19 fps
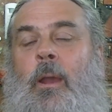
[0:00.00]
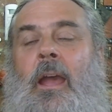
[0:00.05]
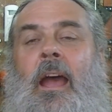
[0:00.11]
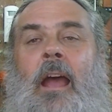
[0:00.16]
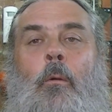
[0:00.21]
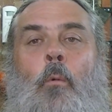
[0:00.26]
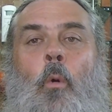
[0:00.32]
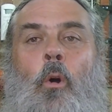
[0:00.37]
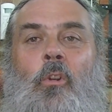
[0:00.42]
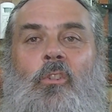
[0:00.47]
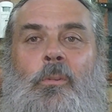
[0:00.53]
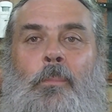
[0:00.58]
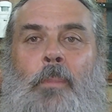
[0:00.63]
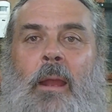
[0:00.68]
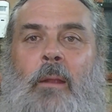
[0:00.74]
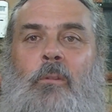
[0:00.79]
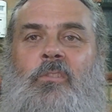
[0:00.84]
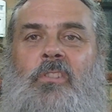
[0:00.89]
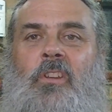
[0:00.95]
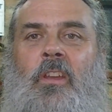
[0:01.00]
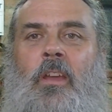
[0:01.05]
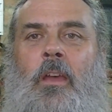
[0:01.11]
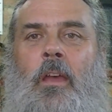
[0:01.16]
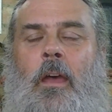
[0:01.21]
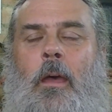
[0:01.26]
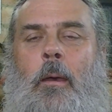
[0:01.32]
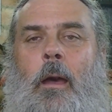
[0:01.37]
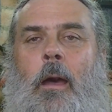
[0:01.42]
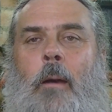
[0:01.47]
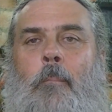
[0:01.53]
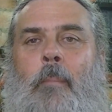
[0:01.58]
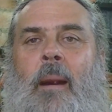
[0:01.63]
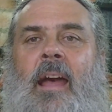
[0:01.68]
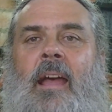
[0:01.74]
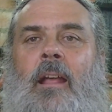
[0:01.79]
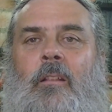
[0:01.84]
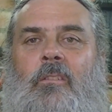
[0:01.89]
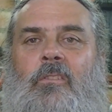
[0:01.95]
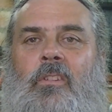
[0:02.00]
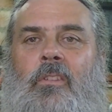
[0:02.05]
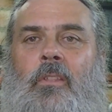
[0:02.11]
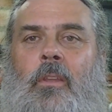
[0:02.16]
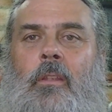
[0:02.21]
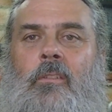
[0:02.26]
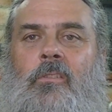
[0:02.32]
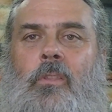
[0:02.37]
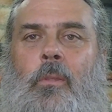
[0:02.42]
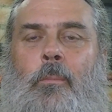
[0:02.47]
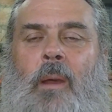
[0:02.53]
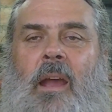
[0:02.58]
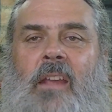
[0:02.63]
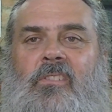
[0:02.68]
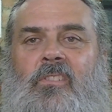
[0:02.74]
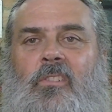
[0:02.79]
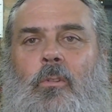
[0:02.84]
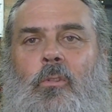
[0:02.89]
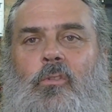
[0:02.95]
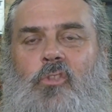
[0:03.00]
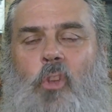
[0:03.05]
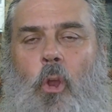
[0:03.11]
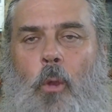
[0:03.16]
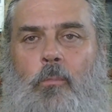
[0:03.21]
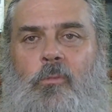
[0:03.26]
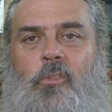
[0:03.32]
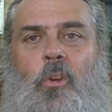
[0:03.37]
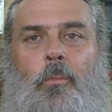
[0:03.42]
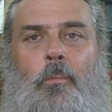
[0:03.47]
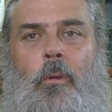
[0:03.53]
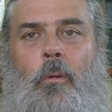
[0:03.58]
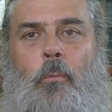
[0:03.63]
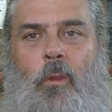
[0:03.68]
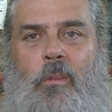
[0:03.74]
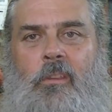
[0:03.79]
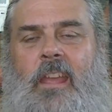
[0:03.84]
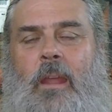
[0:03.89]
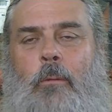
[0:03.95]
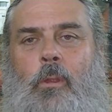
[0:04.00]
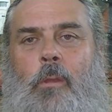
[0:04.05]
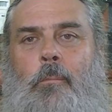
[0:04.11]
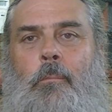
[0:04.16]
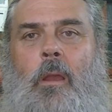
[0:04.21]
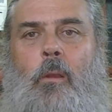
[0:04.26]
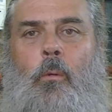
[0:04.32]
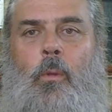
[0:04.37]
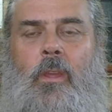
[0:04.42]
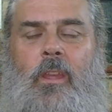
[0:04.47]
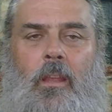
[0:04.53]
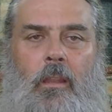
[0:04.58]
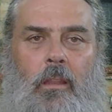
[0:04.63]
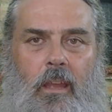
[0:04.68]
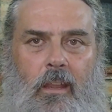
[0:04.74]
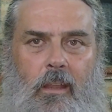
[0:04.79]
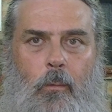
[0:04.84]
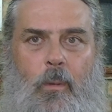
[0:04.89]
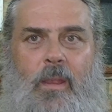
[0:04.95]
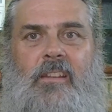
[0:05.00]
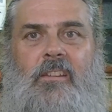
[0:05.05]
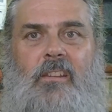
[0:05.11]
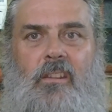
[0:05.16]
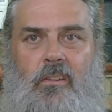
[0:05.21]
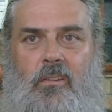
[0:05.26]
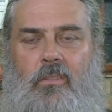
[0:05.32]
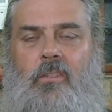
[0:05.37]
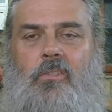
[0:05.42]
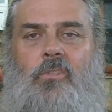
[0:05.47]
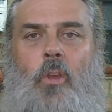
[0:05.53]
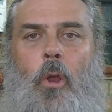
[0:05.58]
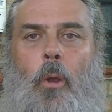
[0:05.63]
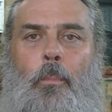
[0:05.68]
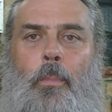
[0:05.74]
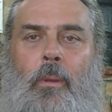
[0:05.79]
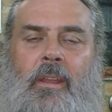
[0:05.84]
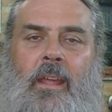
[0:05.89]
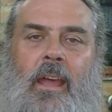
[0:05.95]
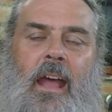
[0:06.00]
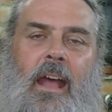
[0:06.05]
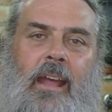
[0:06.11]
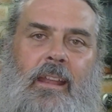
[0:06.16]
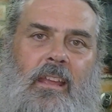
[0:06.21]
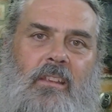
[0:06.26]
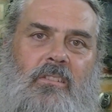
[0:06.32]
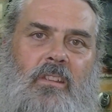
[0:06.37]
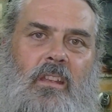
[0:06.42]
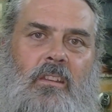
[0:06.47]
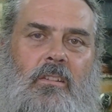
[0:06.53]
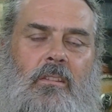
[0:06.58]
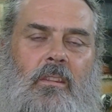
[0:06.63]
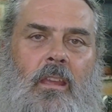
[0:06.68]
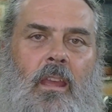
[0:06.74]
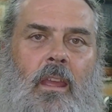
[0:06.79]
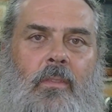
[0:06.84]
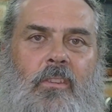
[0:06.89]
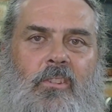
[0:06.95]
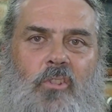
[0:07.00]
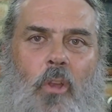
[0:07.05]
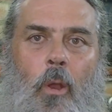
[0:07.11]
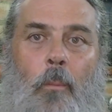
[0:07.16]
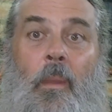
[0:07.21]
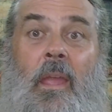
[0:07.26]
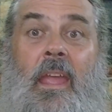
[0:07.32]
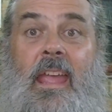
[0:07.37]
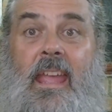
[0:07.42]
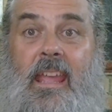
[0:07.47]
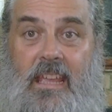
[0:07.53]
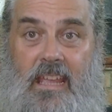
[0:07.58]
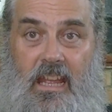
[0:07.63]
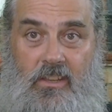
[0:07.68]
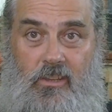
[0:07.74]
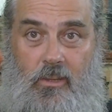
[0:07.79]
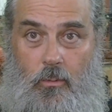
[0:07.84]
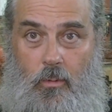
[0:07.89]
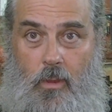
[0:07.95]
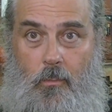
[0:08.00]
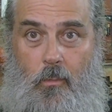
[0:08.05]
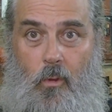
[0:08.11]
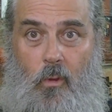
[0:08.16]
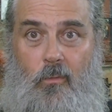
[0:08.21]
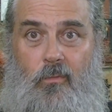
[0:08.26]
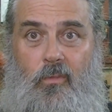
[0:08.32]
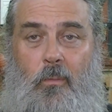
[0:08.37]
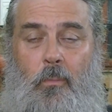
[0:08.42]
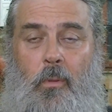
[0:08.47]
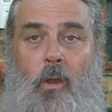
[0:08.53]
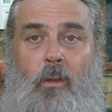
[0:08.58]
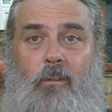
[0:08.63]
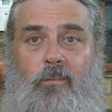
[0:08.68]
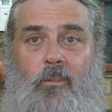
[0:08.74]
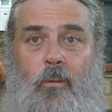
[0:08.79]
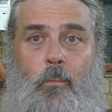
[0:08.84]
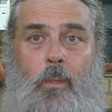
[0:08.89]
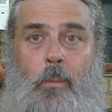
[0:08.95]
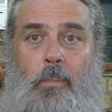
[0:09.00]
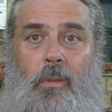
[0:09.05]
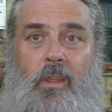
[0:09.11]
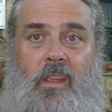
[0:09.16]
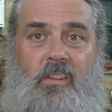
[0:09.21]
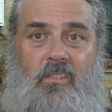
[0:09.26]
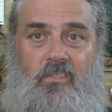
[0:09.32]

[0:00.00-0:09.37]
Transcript: I walked about a mile to the bicycle shop and carrying my wheel, and I went into the shop and I said to the guy in the shop, "Can you remove the block from me, please?"